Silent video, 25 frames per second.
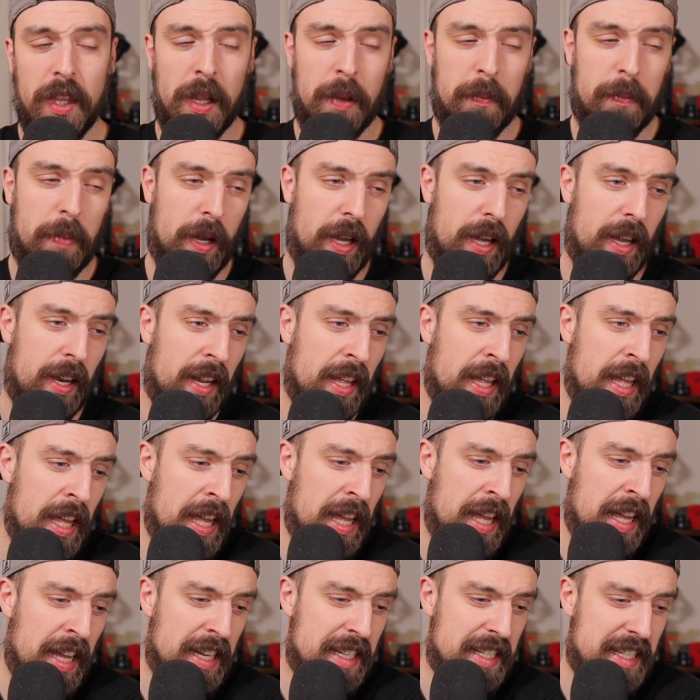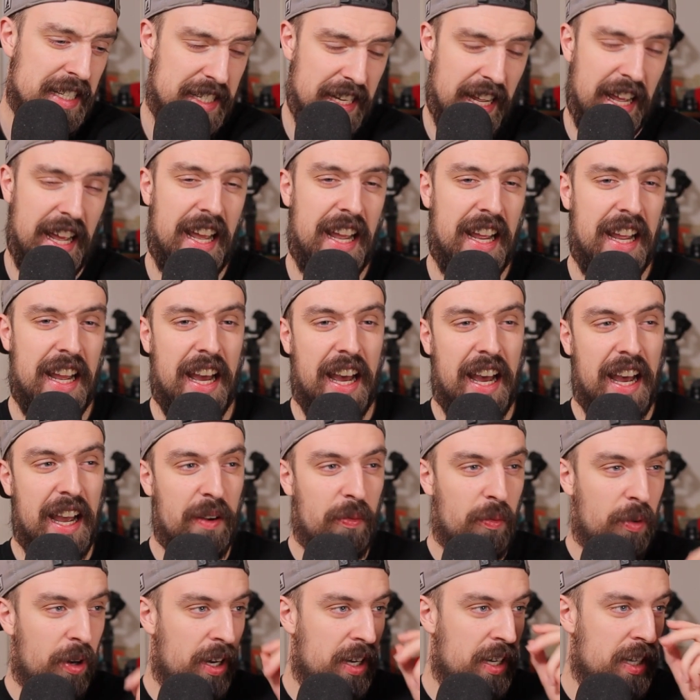But today I
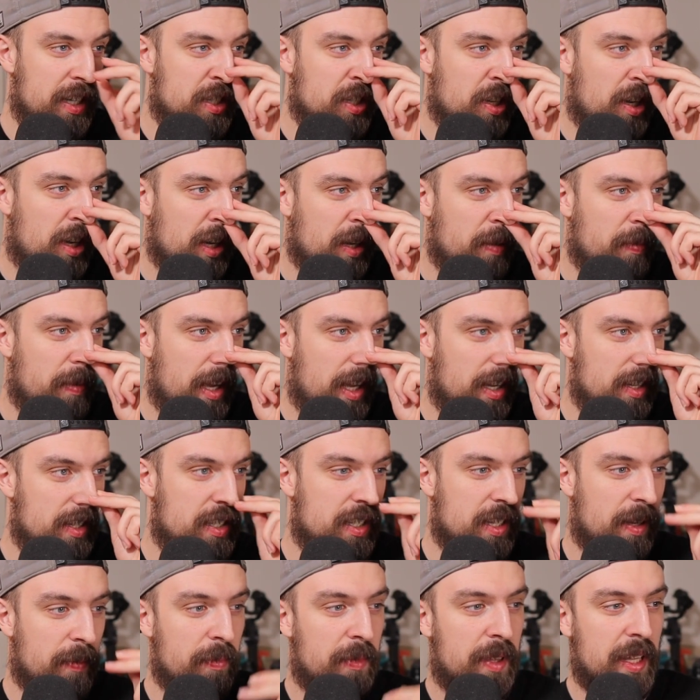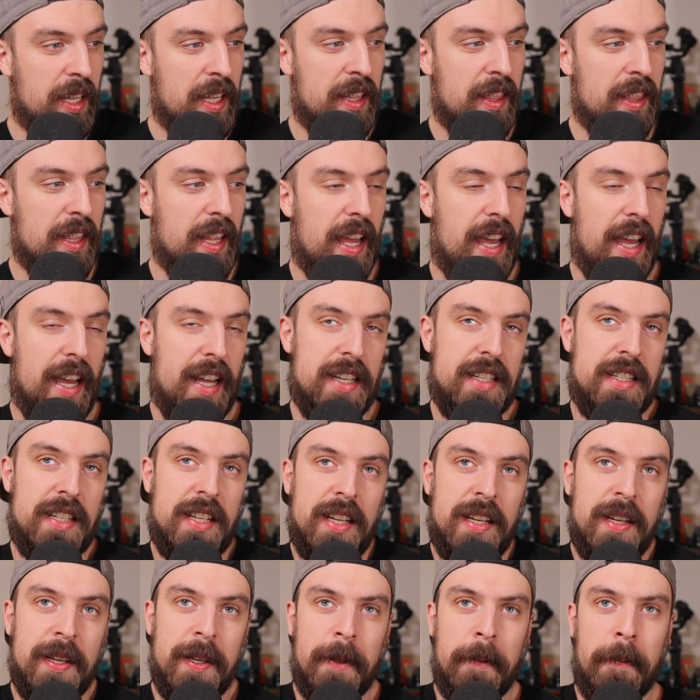wanted to talk about something that
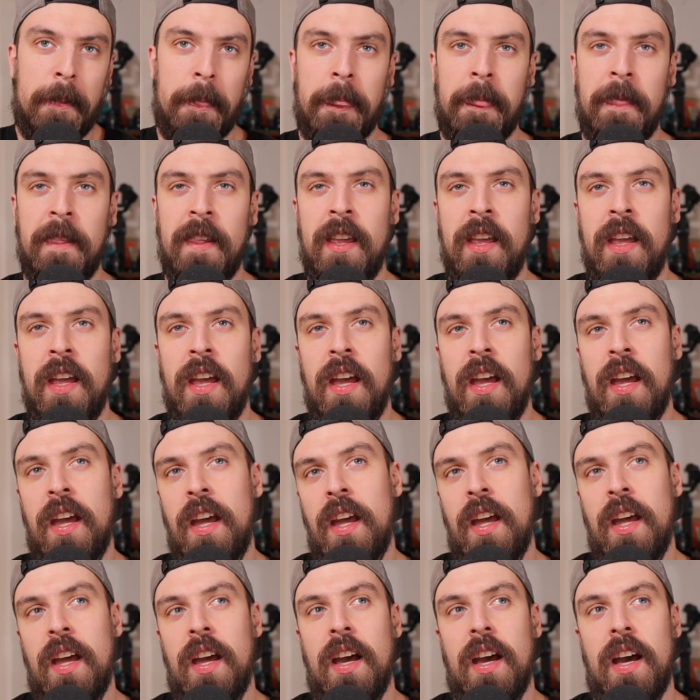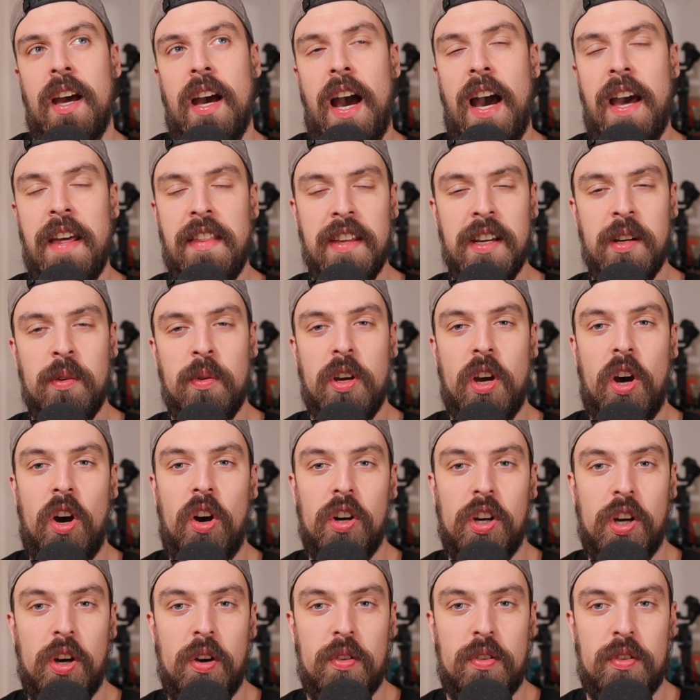I think we
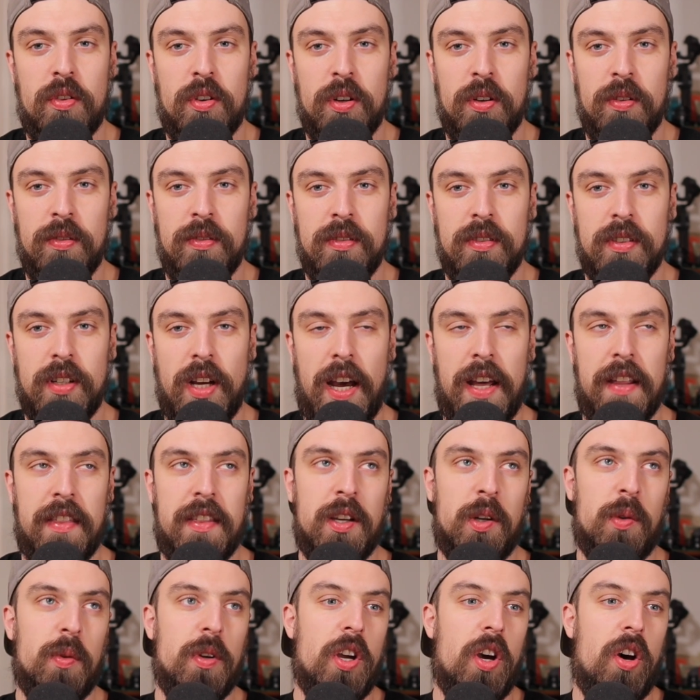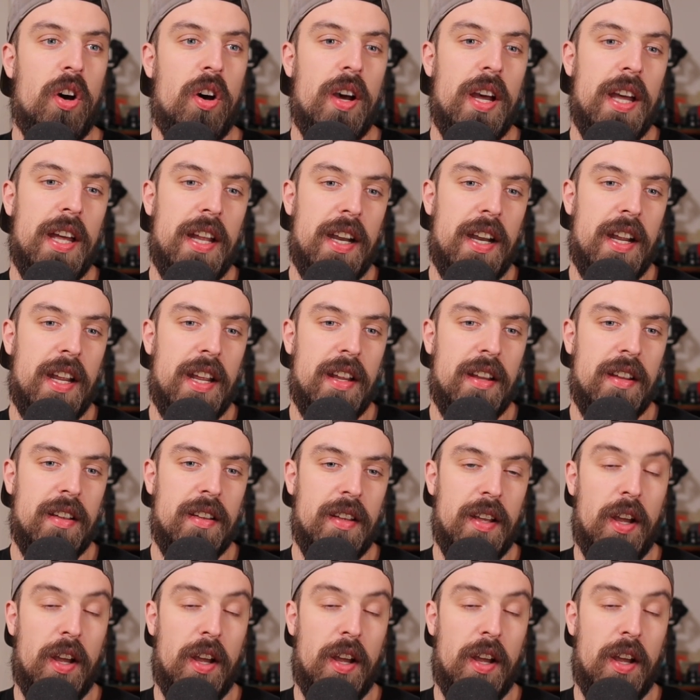all go through. I think we all hit it.